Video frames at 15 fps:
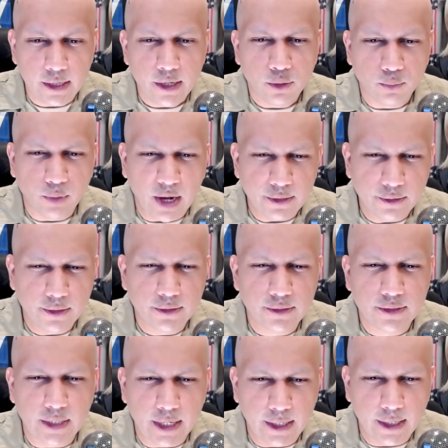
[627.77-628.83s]
rather than
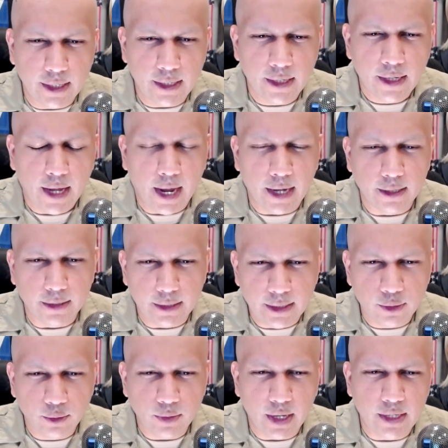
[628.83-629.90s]
setting it at a
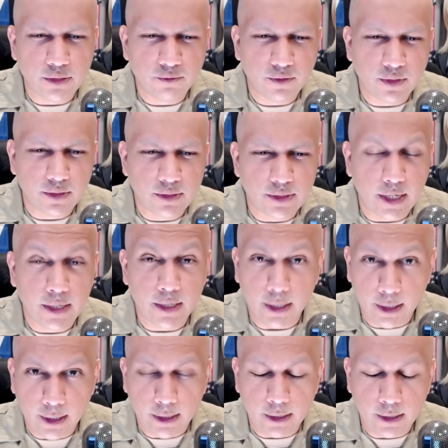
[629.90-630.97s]
legal age of consent
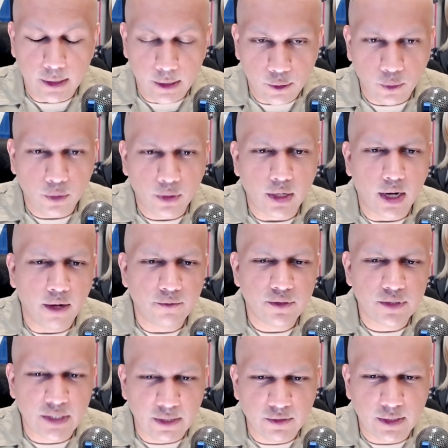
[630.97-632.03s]
in New York of
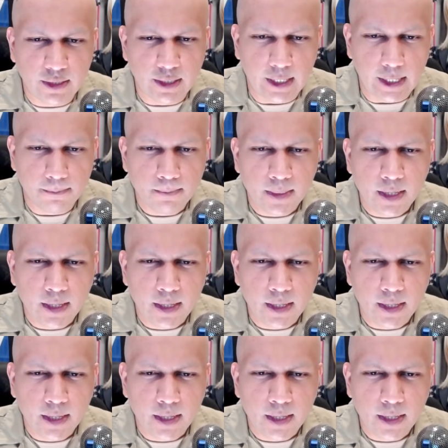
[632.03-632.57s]
17.